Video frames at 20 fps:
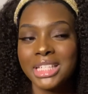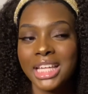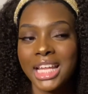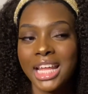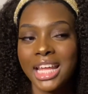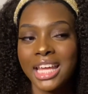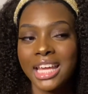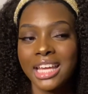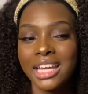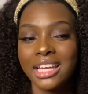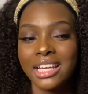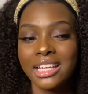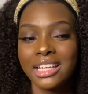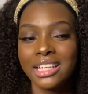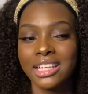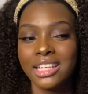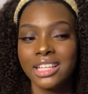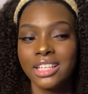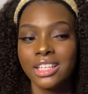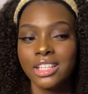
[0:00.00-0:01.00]
like,
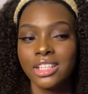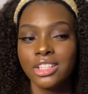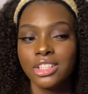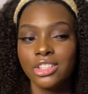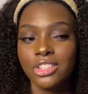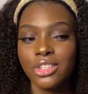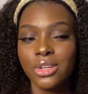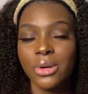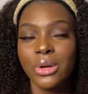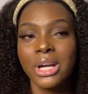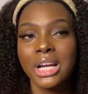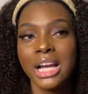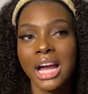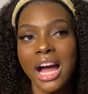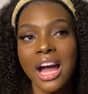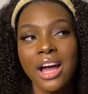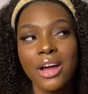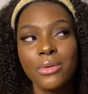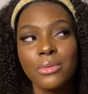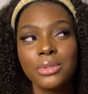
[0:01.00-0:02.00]
you know, a
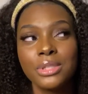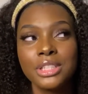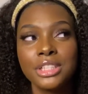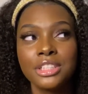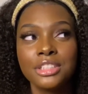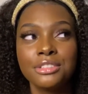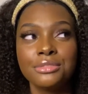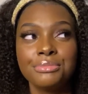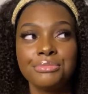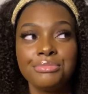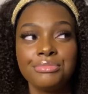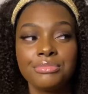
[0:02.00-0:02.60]
guy would,